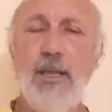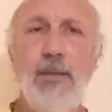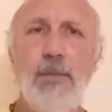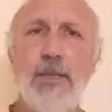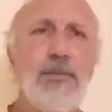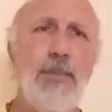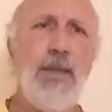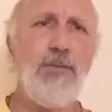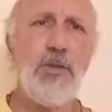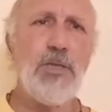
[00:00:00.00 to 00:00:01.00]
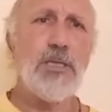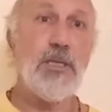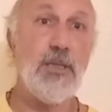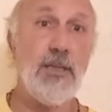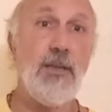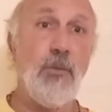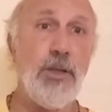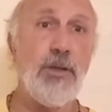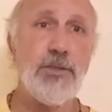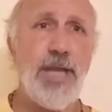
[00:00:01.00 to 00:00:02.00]
But if the
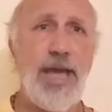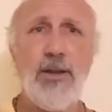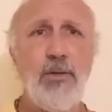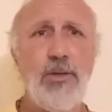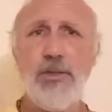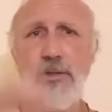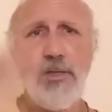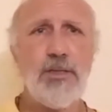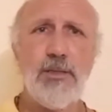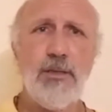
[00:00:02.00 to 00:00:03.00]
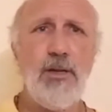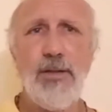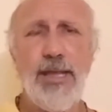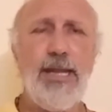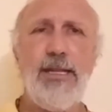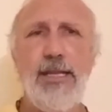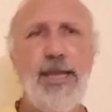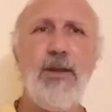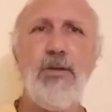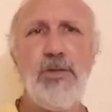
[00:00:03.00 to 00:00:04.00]
real shadow is you just, getting the
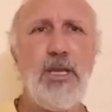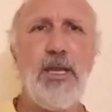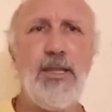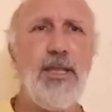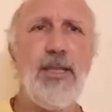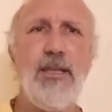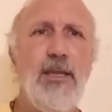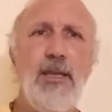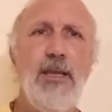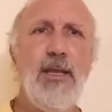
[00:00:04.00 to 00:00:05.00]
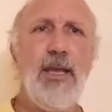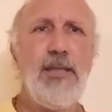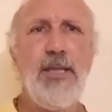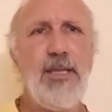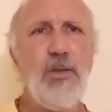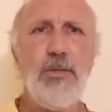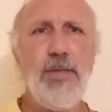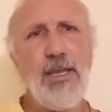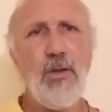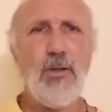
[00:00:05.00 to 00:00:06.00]
energy and then you
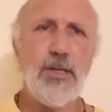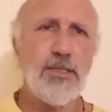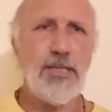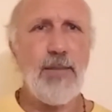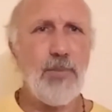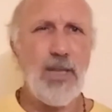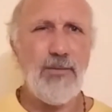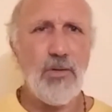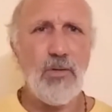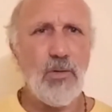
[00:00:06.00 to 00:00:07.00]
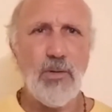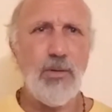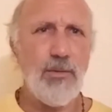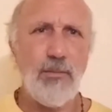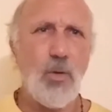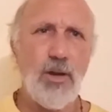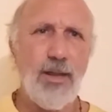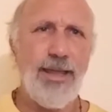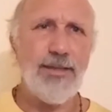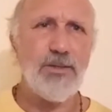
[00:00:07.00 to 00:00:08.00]
think you're on the same level or more or
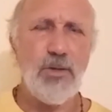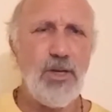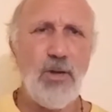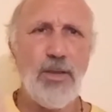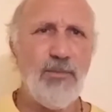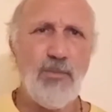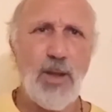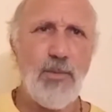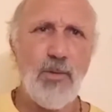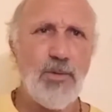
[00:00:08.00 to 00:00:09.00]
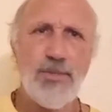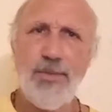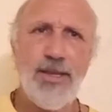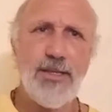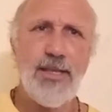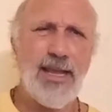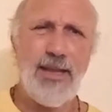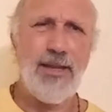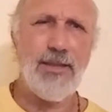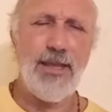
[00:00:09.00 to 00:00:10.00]
less, or you don't give proper respect. That
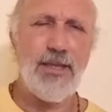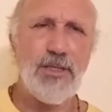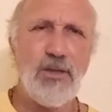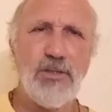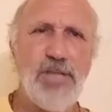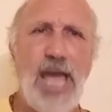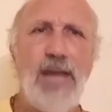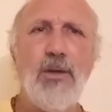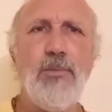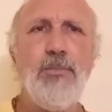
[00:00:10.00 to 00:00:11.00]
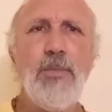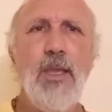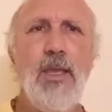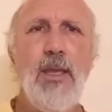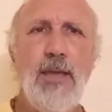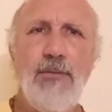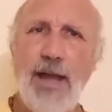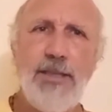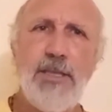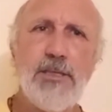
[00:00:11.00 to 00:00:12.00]
kind of thing is still shadow. If
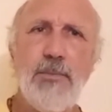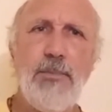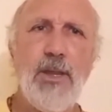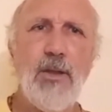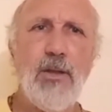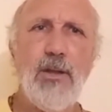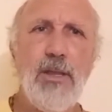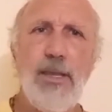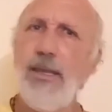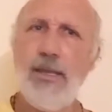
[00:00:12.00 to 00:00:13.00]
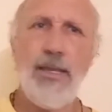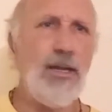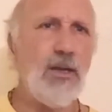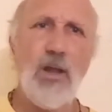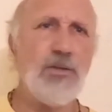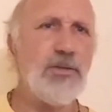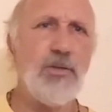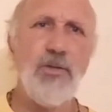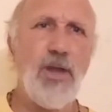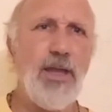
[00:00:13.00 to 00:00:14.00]
I disappear, it'll
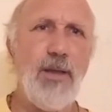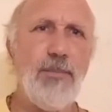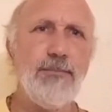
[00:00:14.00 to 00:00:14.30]
also dry up.